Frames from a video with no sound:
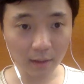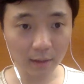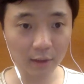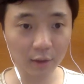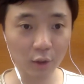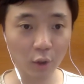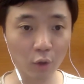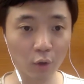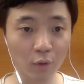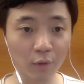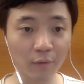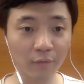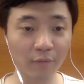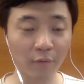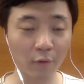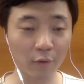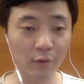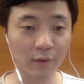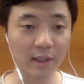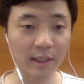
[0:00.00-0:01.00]
so
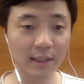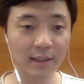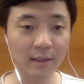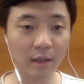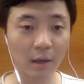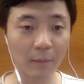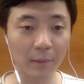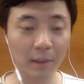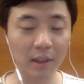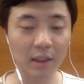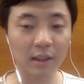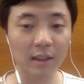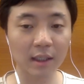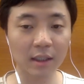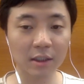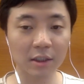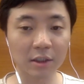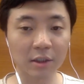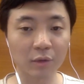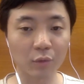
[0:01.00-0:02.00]
for this topic
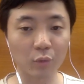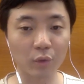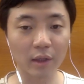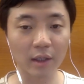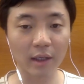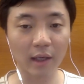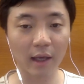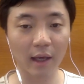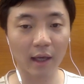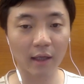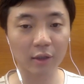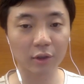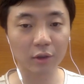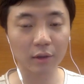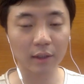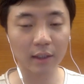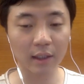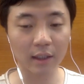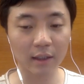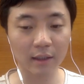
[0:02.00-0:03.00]
detection, we
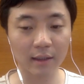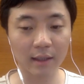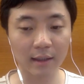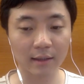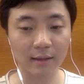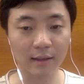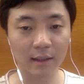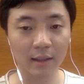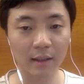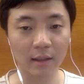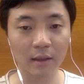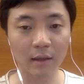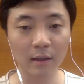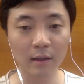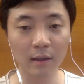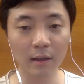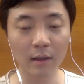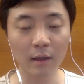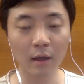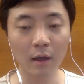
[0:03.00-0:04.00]
actually tested
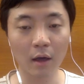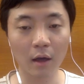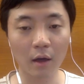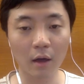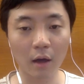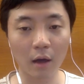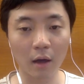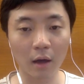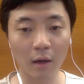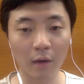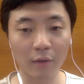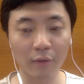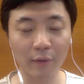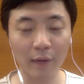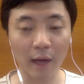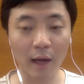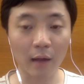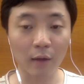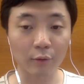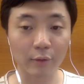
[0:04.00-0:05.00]

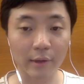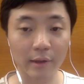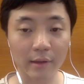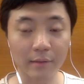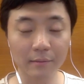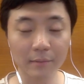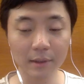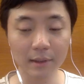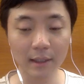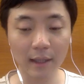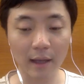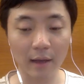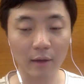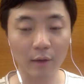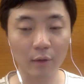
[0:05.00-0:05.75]
three algorithms,